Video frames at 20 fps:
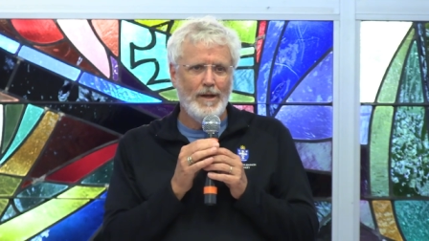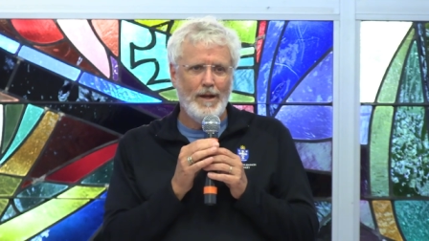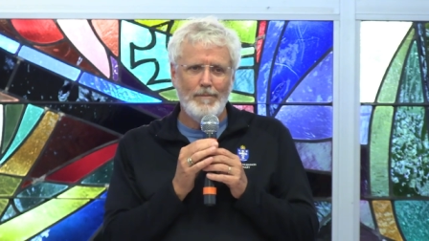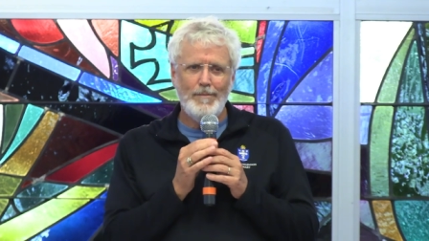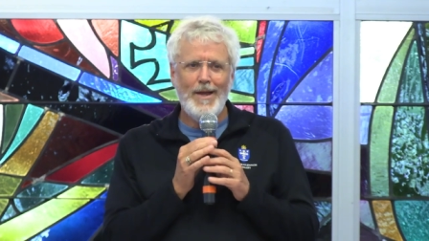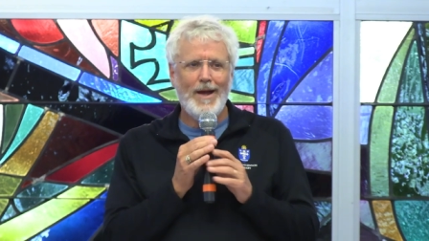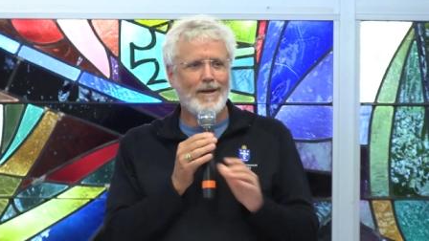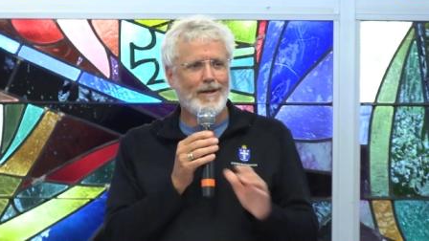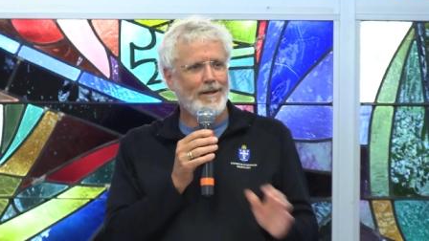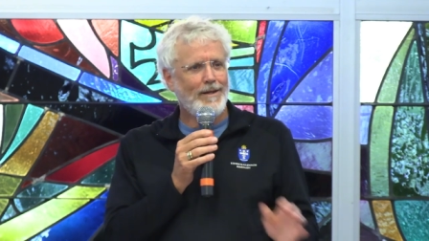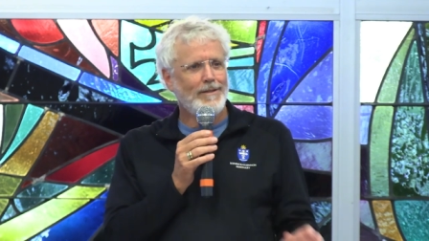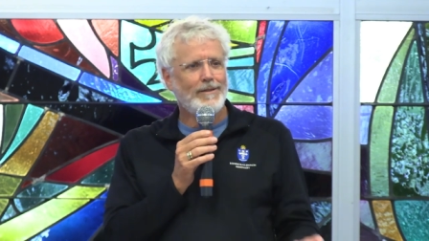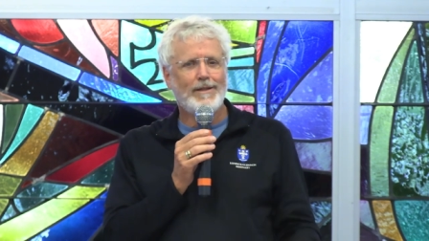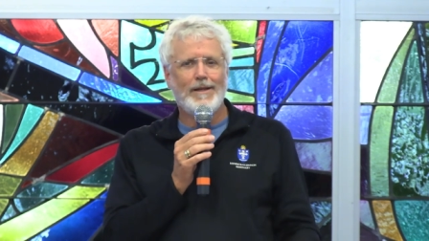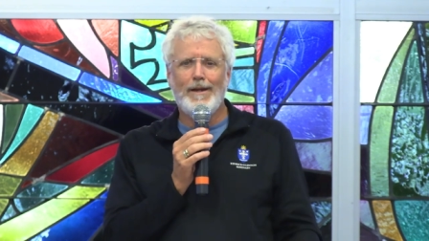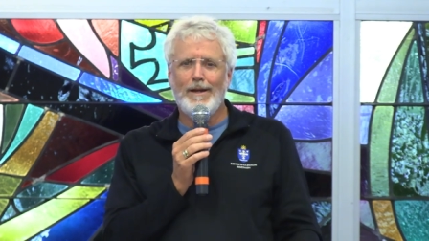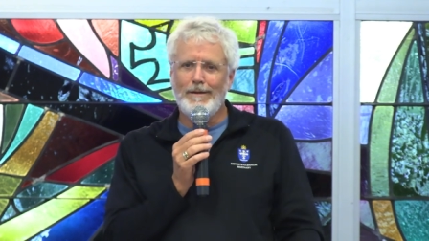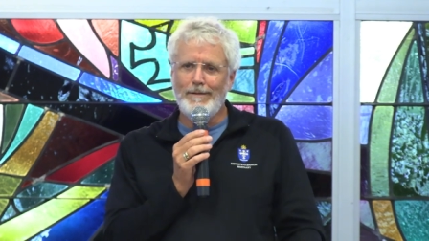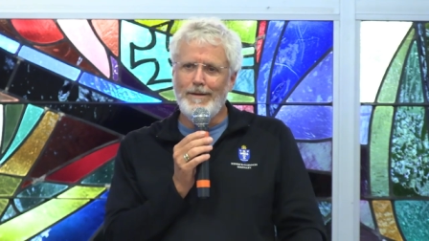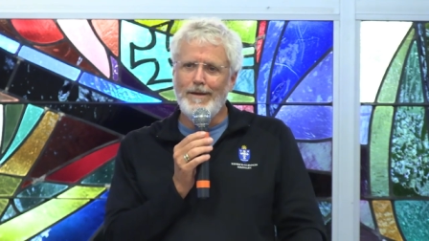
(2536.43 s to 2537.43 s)
I'm not going to
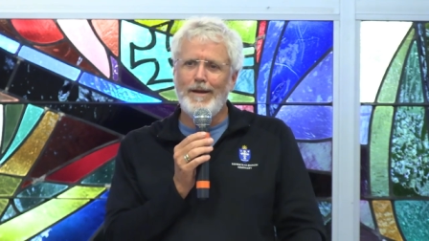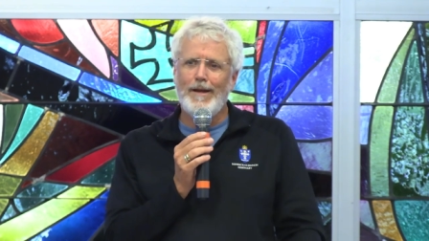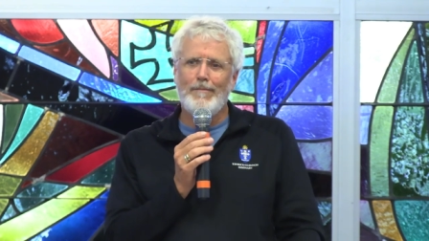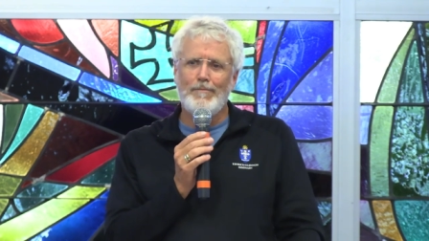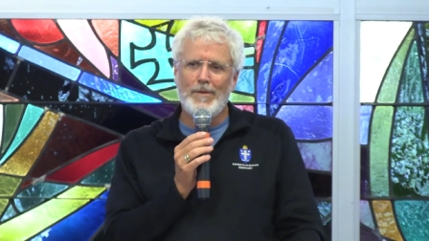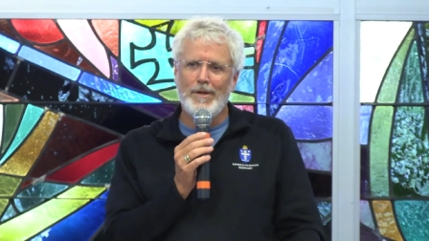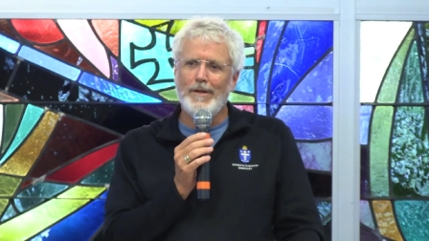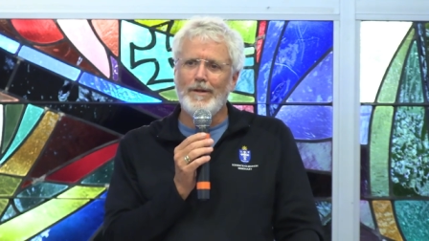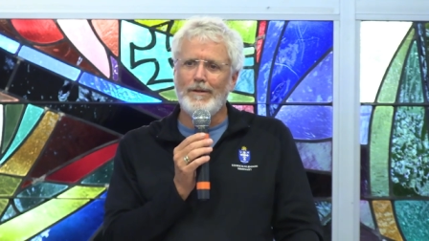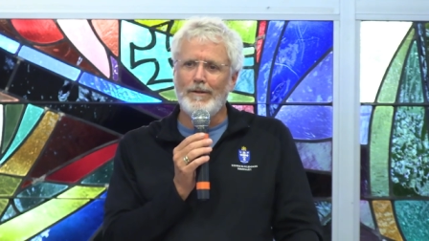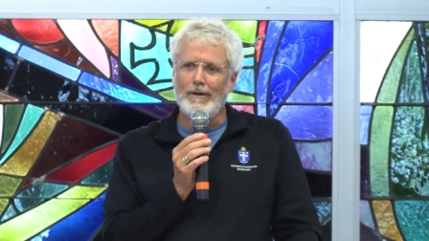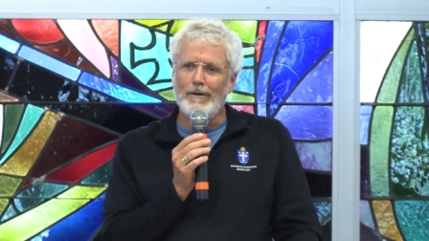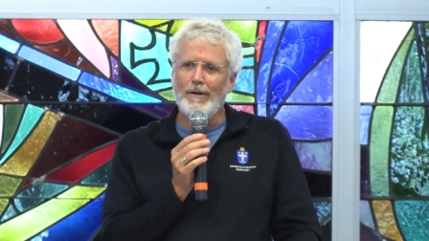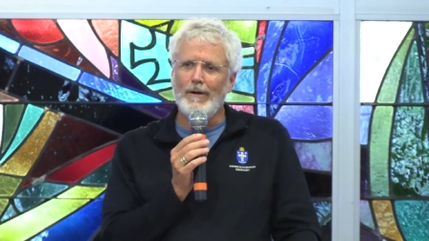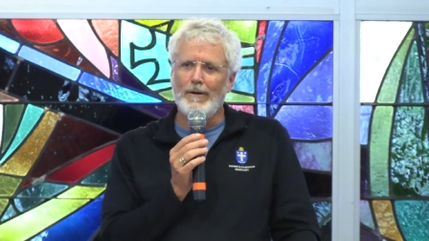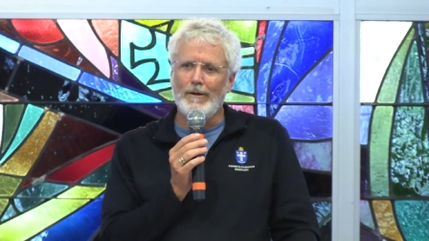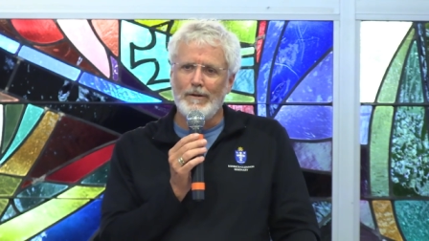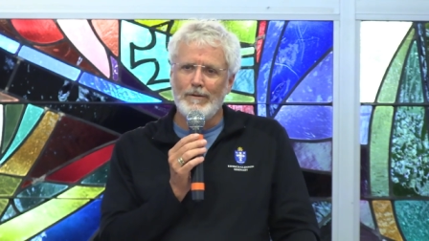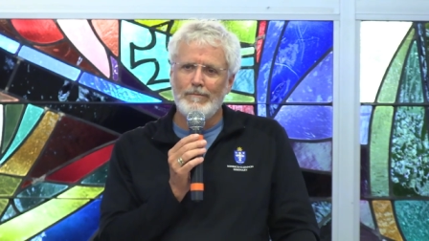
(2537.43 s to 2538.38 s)
say a damn thing to her.